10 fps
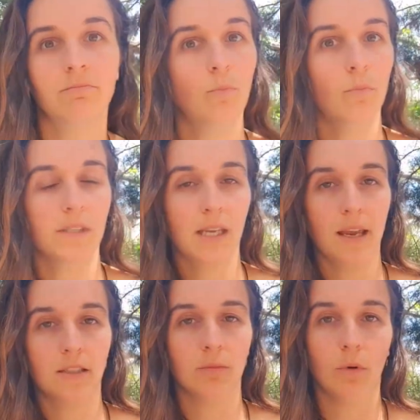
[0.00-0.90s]
it's the
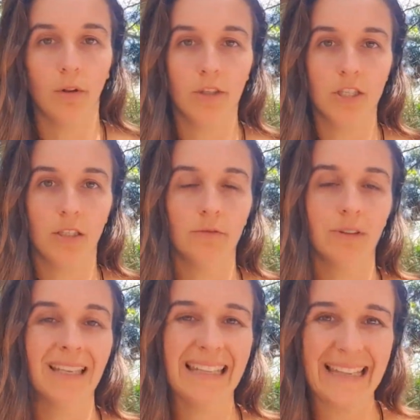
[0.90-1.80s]
etymology of
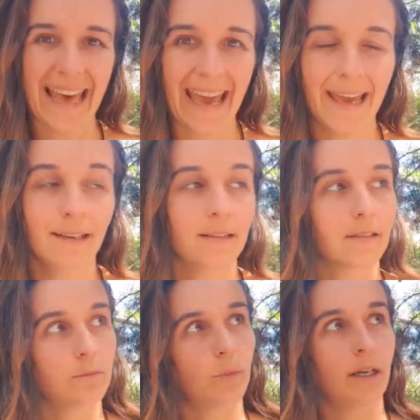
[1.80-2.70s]
land.
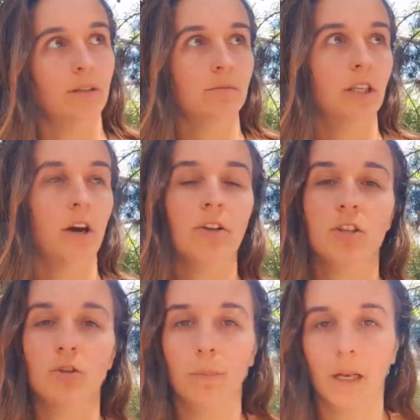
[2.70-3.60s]
Well, you know, it's
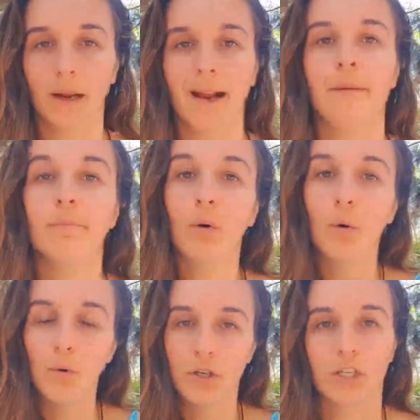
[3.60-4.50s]
usually like a
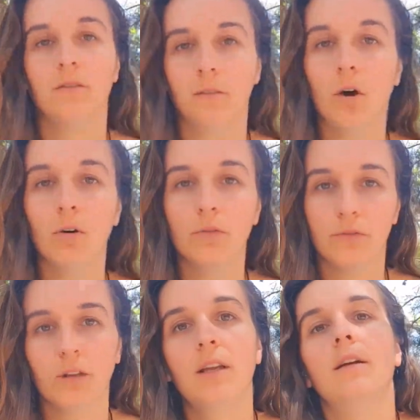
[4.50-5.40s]
portion of
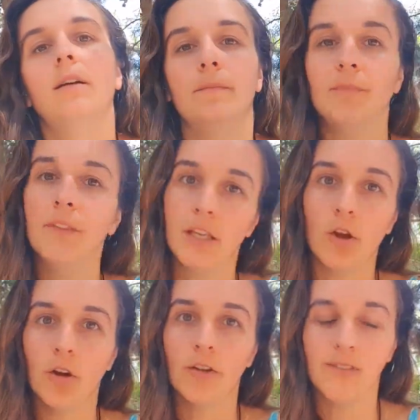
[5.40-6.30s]
the
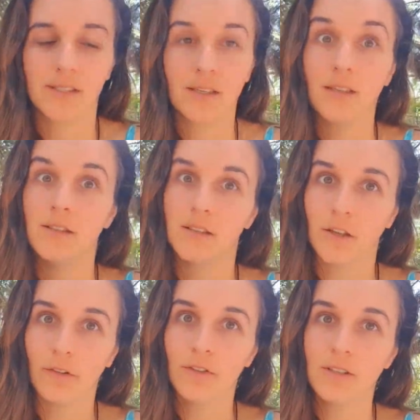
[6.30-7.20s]
Earth's
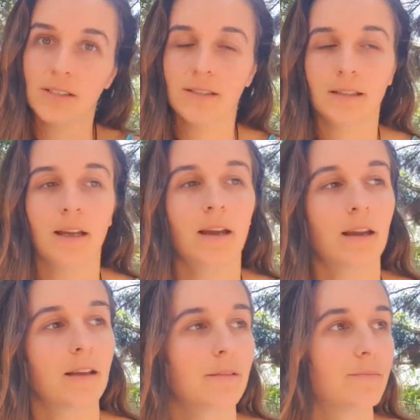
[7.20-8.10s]
surface,
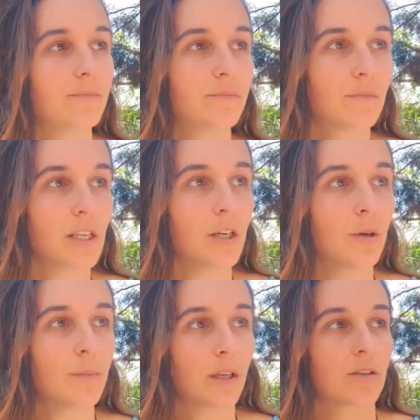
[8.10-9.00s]
and, you know,
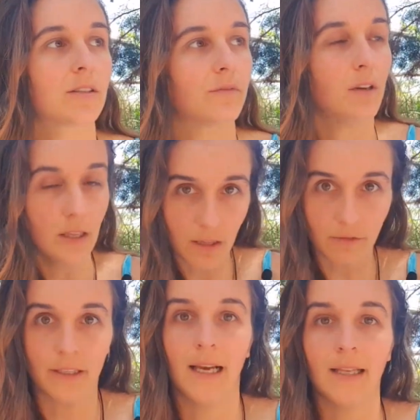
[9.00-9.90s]
because of the
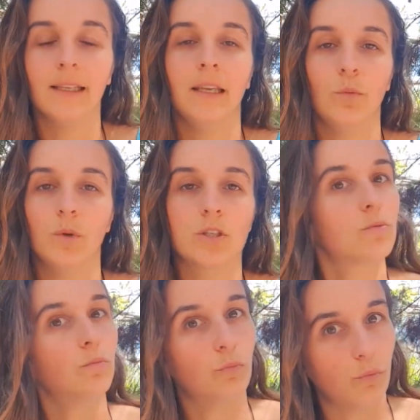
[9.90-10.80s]
reality in which
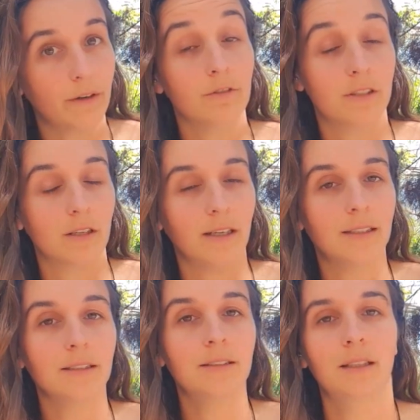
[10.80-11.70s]
we reside
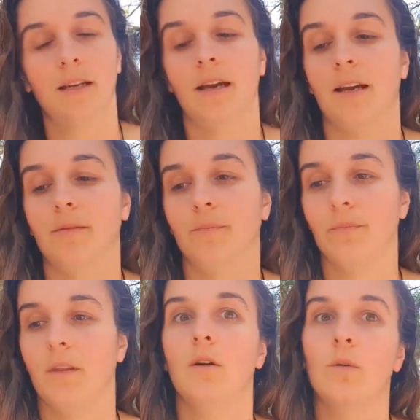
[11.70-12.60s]
in, um,
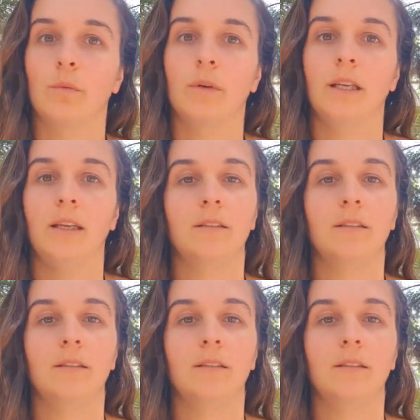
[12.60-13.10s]
we